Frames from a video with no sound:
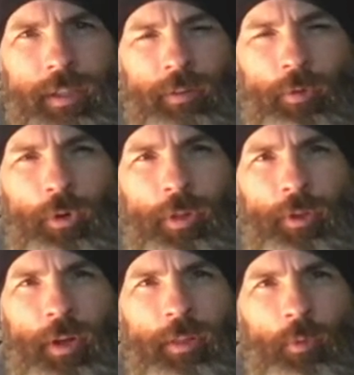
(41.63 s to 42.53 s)
Never really
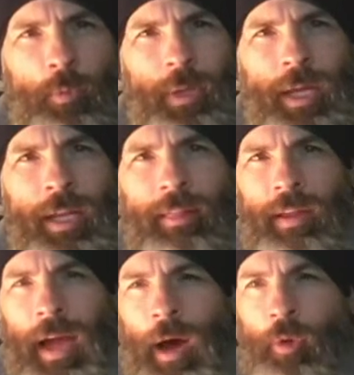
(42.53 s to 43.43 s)
thought there would be
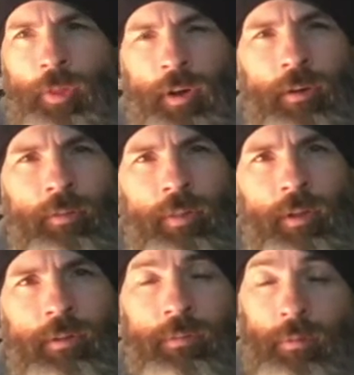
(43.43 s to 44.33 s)
anything out there that,
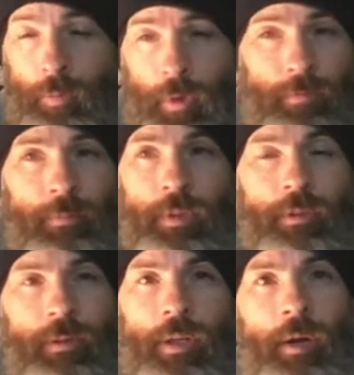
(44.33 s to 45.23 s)
well,
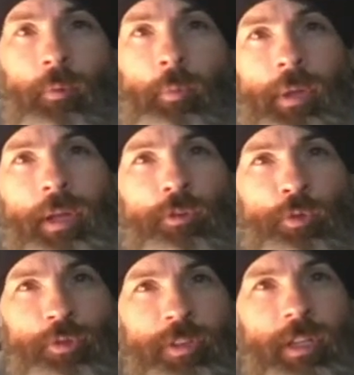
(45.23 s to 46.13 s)
that I would be
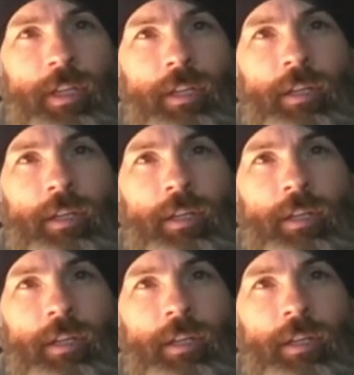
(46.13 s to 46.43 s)
interested in.